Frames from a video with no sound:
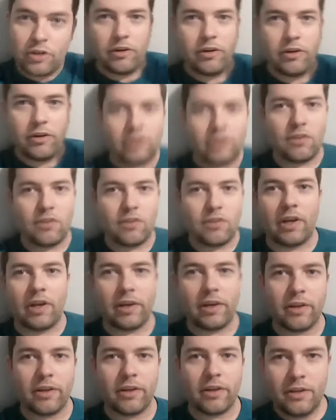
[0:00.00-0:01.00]
It's like,
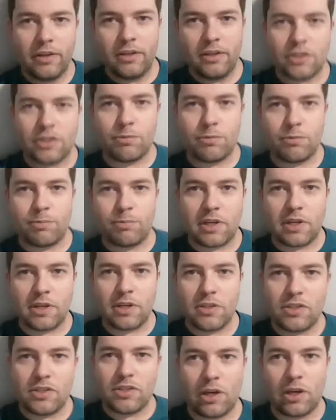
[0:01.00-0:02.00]
just because you
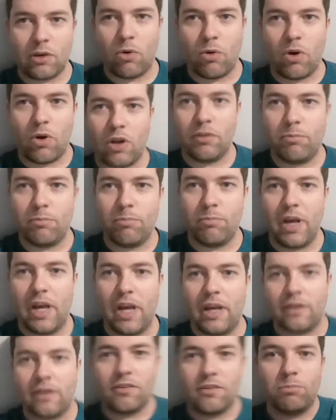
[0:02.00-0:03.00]
say quantum, man,
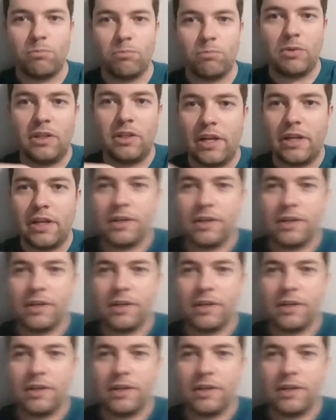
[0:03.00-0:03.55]
doesn't mean that you're